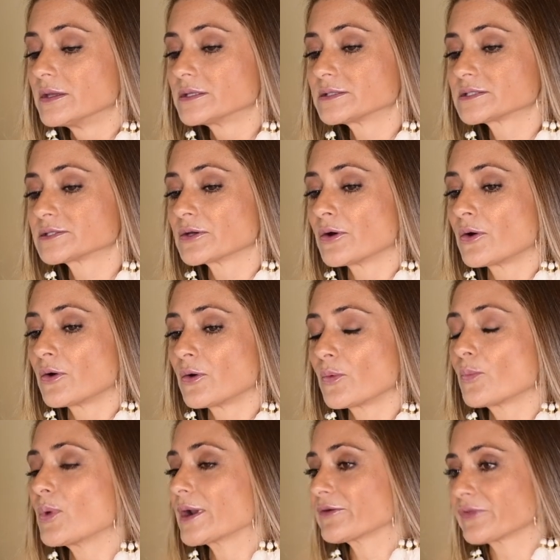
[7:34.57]
So
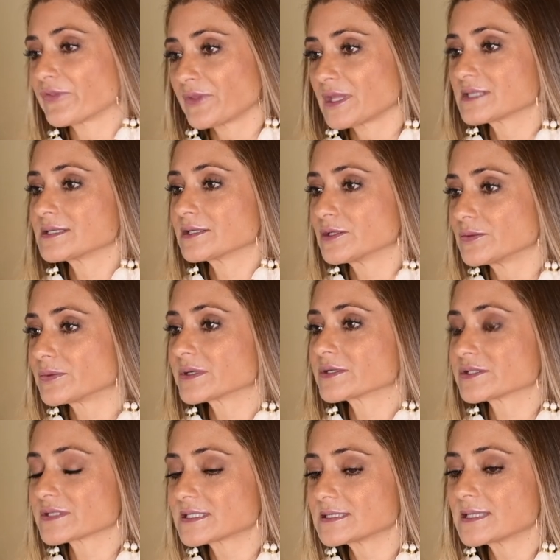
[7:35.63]
one of the things that you were
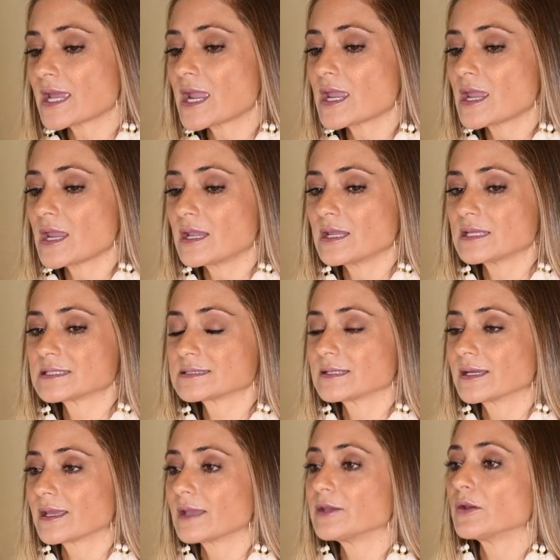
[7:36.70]
just saying is,
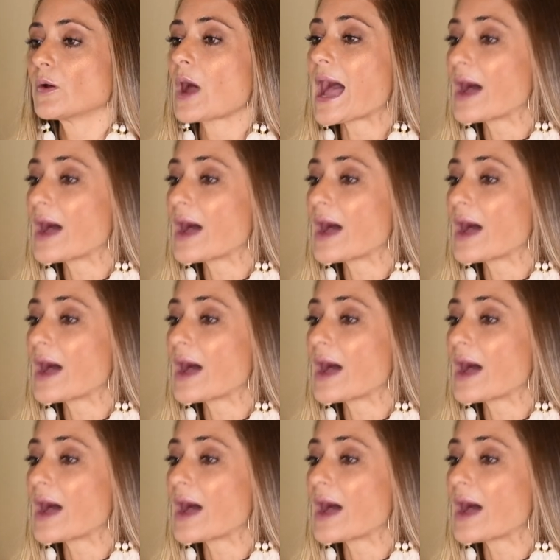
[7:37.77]
like, you know,